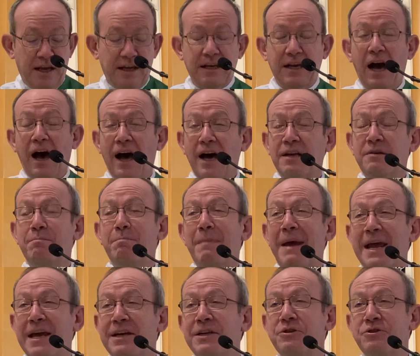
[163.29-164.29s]
God
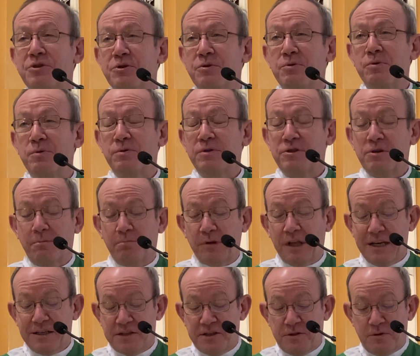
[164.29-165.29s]
made you to
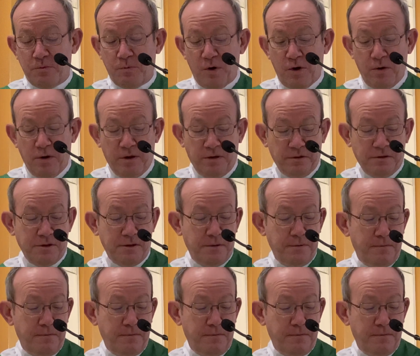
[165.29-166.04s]
bless the world.